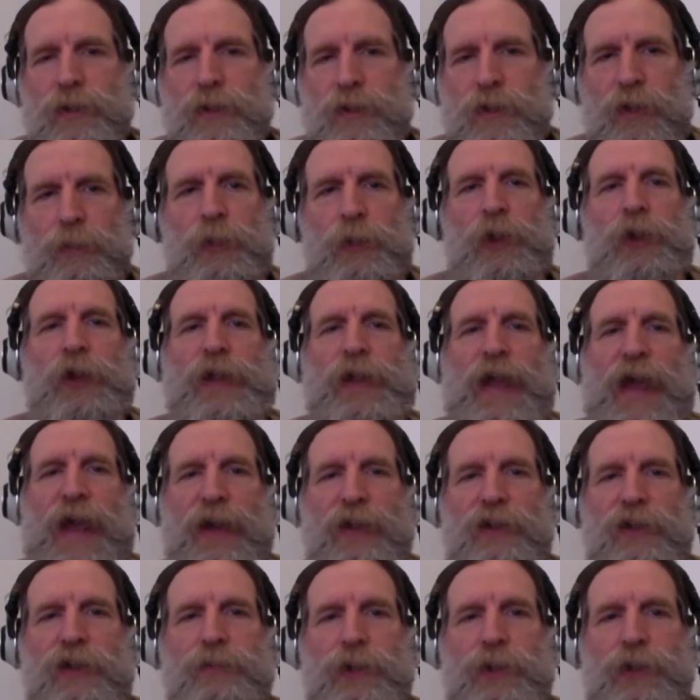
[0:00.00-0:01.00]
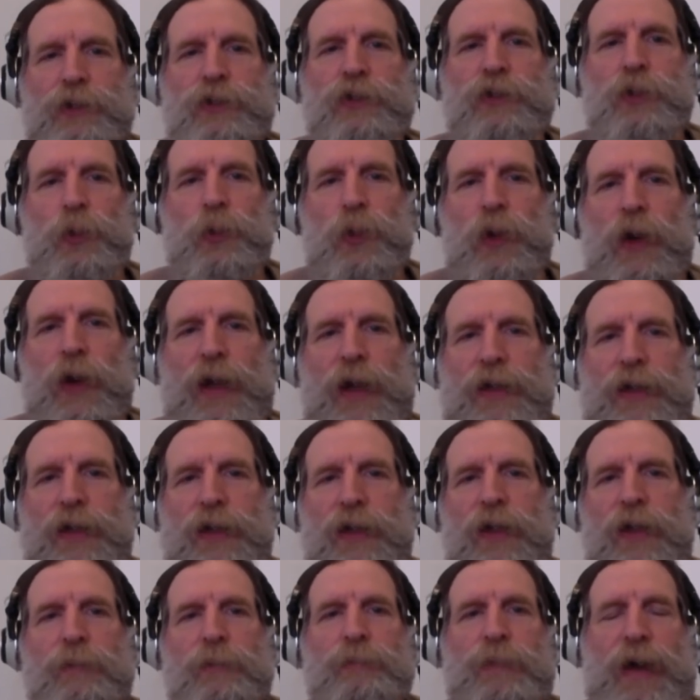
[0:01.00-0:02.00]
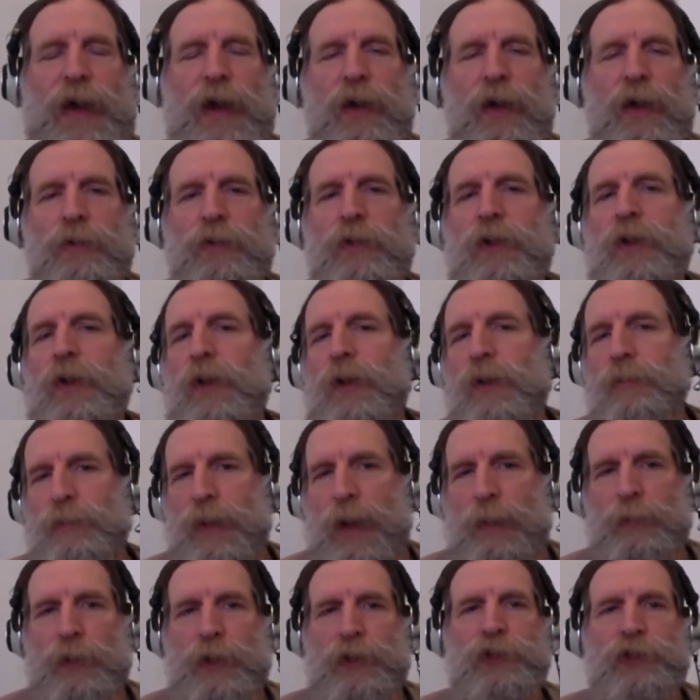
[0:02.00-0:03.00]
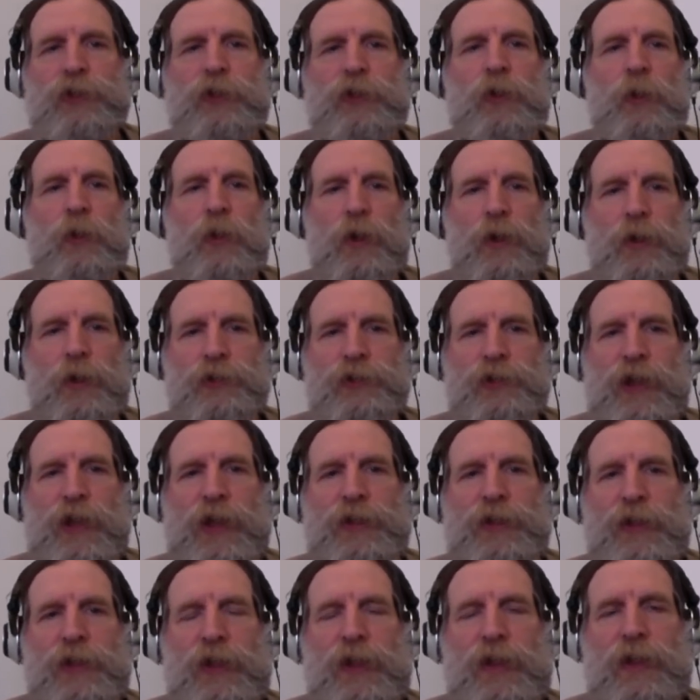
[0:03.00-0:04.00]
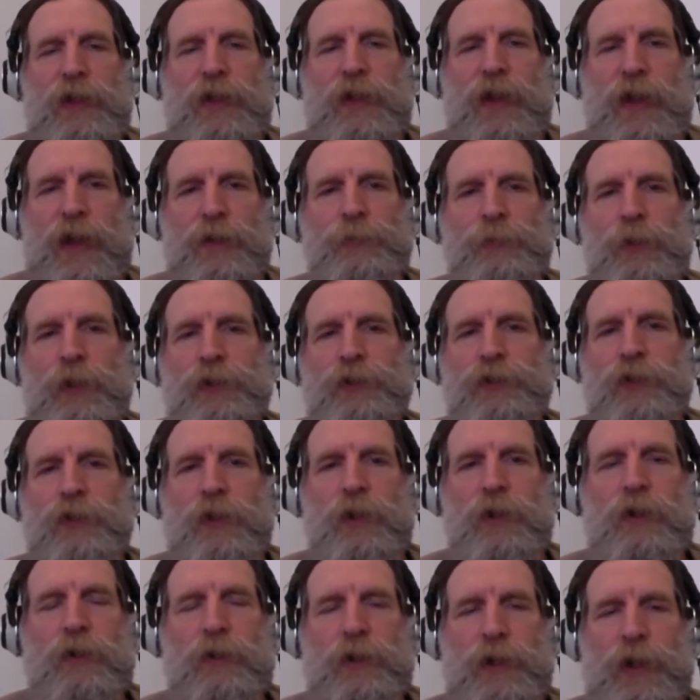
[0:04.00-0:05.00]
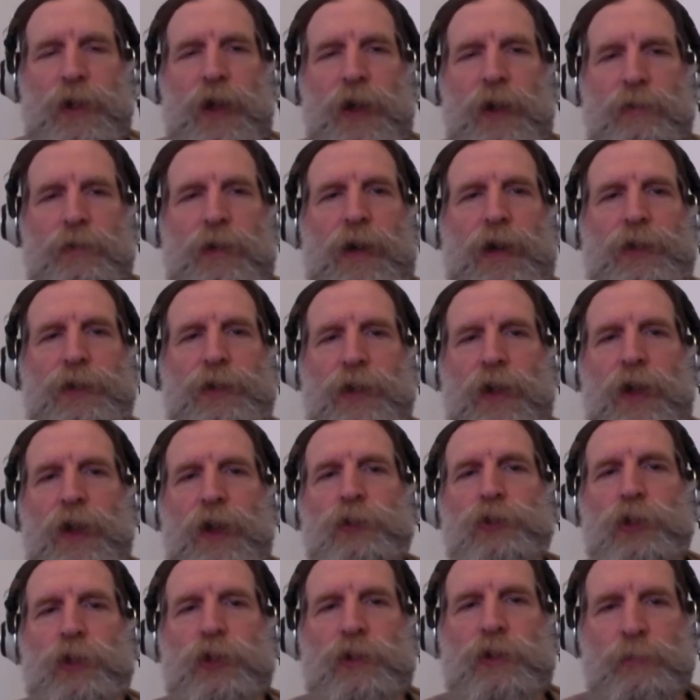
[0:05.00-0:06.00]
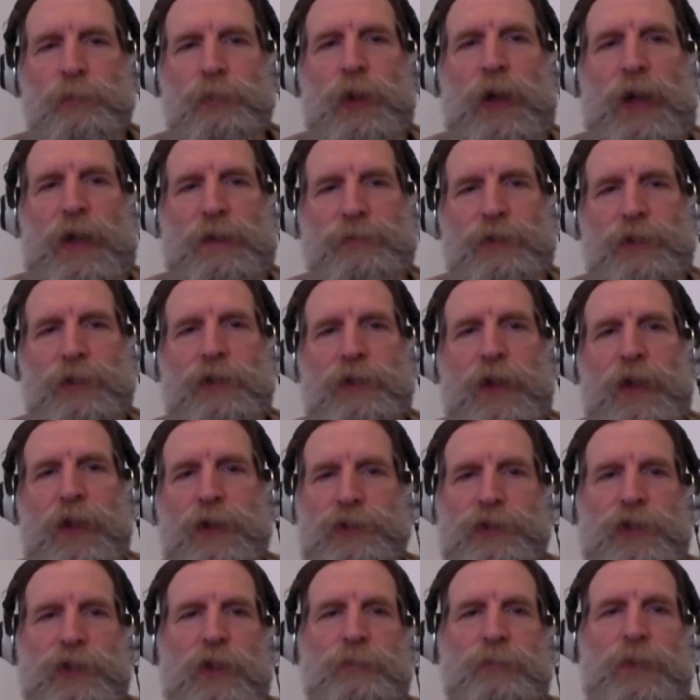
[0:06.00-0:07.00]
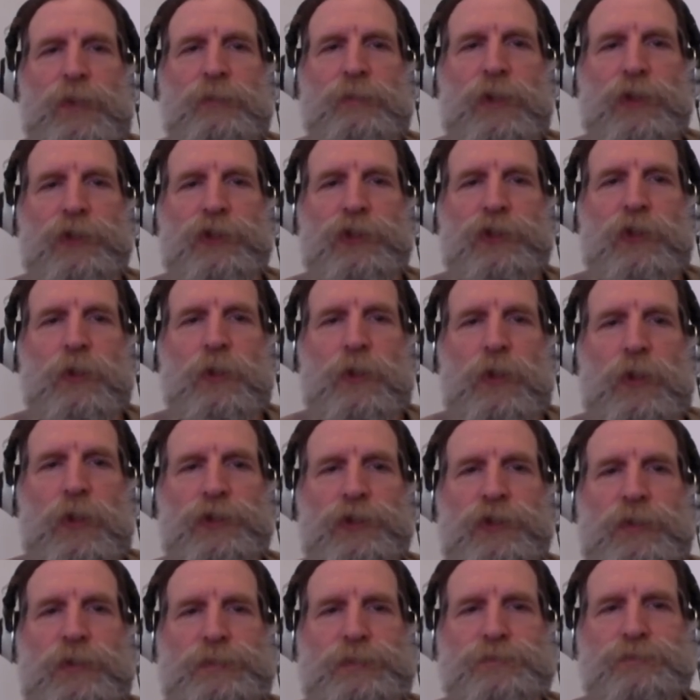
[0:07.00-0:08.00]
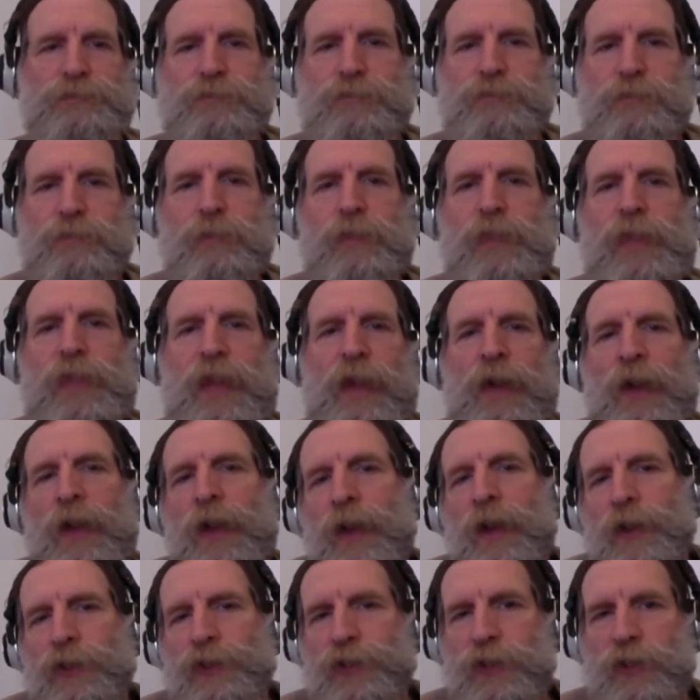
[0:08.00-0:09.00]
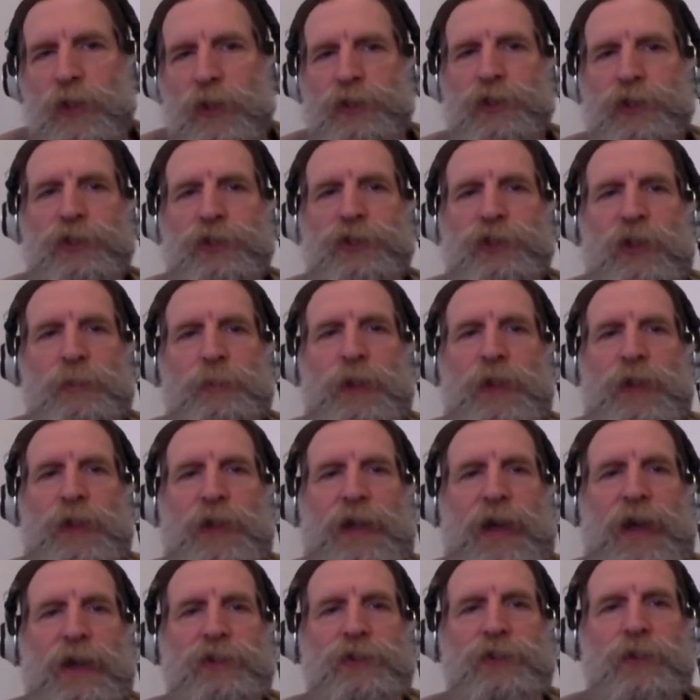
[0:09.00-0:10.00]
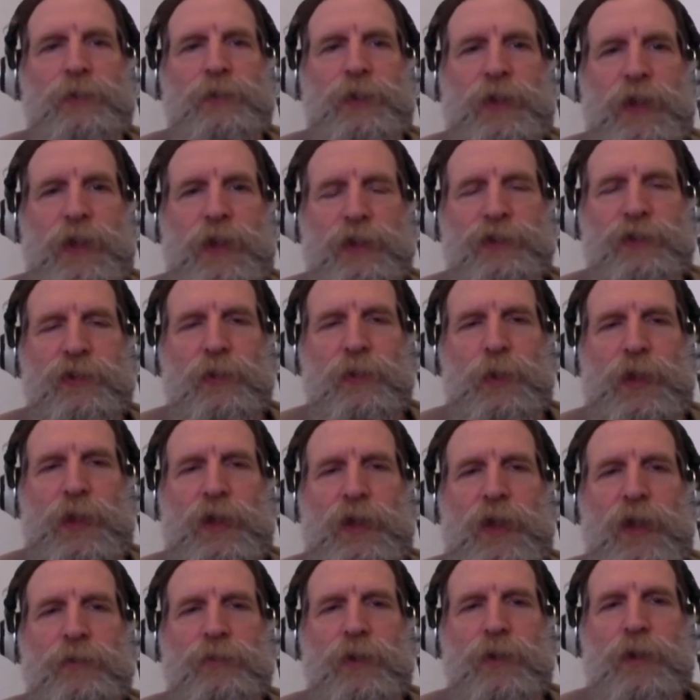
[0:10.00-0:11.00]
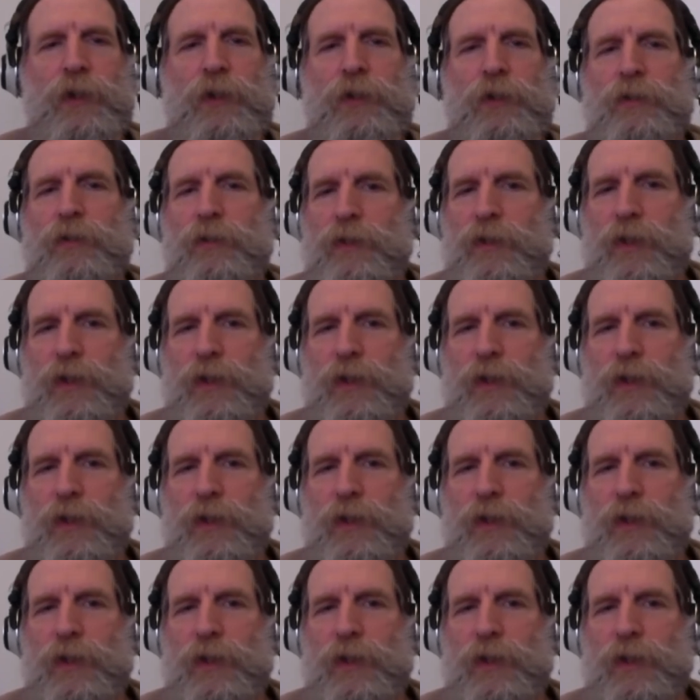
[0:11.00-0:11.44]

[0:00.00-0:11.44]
community activists writing about public schools and the efforts that are going on around the country to privatize our public schools. So those are some of the kinds of things that we cover